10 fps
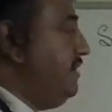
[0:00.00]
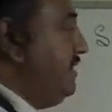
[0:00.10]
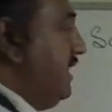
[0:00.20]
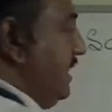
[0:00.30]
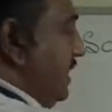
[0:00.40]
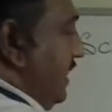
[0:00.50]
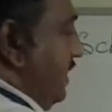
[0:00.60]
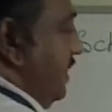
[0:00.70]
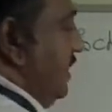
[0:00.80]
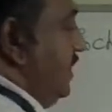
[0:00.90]
You
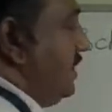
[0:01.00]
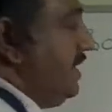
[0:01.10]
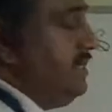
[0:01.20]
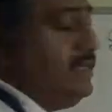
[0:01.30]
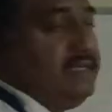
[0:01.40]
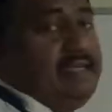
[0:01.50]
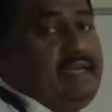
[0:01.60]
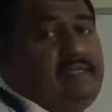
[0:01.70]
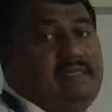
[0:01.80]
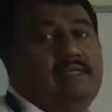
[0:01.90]
can
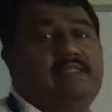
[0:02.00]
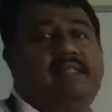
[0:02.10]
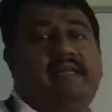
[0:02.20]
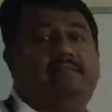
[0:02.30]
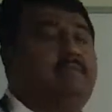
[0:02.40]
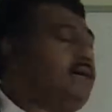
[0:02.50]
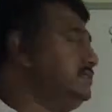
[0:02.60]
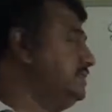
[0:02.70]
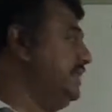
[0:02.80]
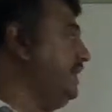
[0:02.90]
get 3
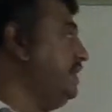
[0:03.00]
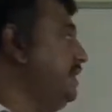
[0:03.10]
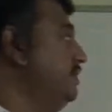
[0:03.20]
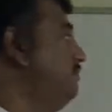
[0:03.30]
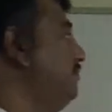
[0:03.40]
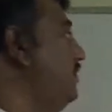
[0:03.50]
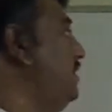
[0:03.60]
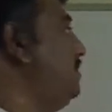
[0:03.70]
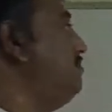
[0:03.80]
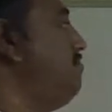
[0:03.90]
marks, 3
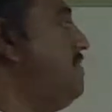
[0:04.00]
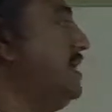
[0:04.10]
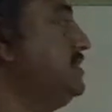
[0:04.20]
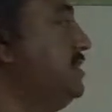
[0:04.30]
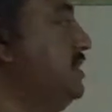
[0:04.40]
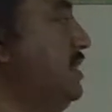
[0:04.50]
full marks.